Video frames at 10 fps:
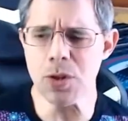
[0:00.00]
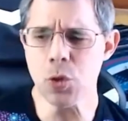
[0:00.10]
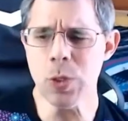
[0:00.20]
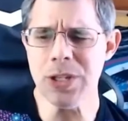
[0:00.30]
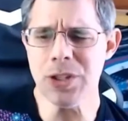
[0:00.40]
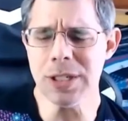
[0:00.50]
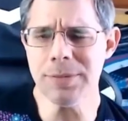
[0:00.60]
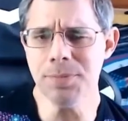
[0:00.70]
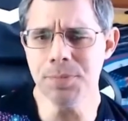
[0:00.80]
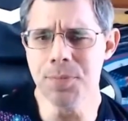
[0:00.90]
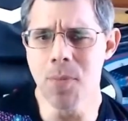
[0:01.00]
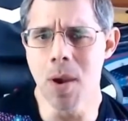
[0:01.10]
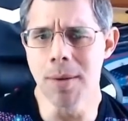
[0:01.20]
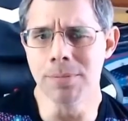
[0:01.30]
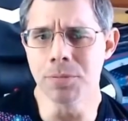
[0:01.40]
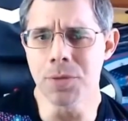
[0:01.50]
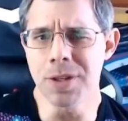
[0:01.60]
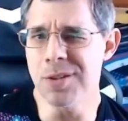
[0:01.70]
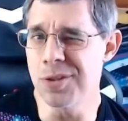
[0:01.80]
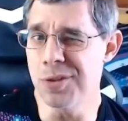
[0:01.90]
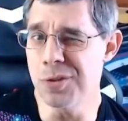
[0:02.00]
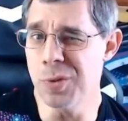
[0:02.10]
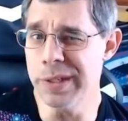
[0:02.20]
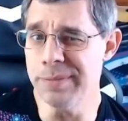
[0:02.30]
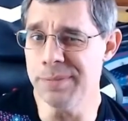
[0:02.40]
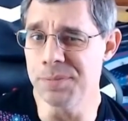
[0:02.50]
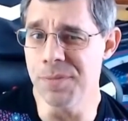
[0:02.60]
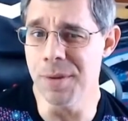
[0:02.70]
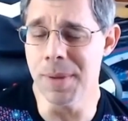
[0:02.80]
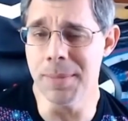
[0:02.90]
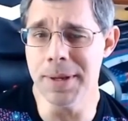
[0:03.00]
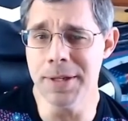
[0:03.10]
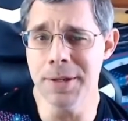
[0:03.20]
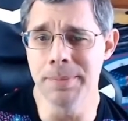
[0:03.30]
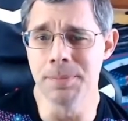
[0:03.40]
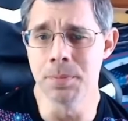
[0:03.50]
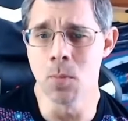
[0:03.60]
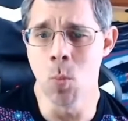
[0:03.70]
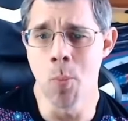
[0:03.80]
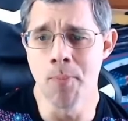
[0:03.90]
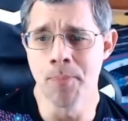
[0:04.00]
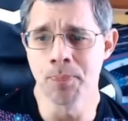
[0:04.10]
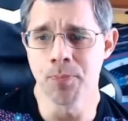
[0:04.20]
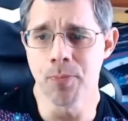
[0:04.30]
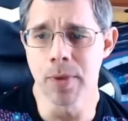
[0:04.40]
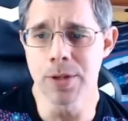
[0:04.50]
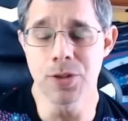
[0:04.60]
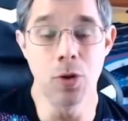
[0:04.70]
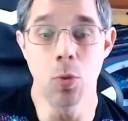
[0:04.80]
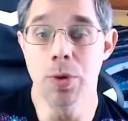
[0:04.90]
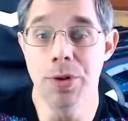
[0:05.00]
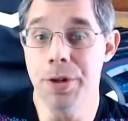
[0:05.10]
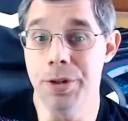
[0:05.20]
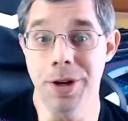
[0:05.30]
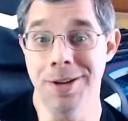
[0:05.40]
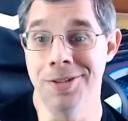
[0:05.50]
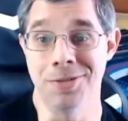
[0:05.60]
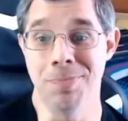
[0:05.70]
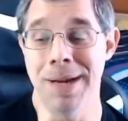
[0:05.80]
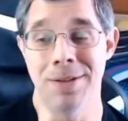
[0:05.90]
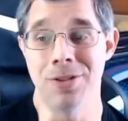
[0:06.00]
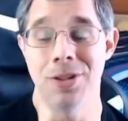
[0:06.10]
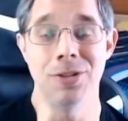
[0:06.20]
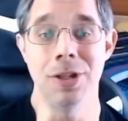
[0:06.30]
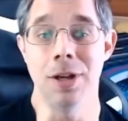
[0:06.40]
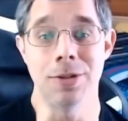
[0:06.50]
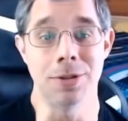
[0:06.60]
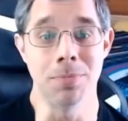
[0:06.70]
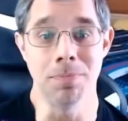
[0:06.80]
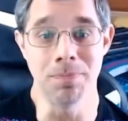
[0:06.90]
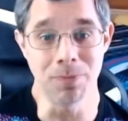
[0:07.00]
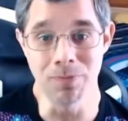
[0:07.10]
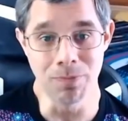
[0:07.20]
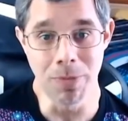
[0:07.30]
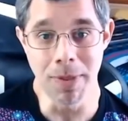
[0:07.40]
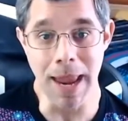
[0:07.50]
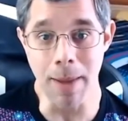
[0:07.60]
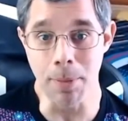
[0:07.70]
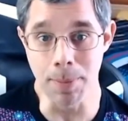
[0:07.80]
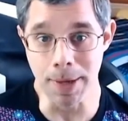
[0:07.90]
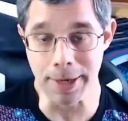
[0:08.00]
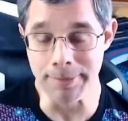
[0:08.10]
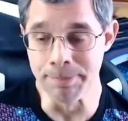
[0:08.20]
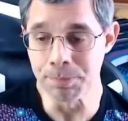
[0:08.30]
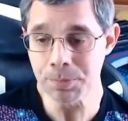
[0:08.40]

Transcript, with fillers: sweet side, a little too sweet, in my opinion. It's nowhere near as balanced as the awesome apple pie.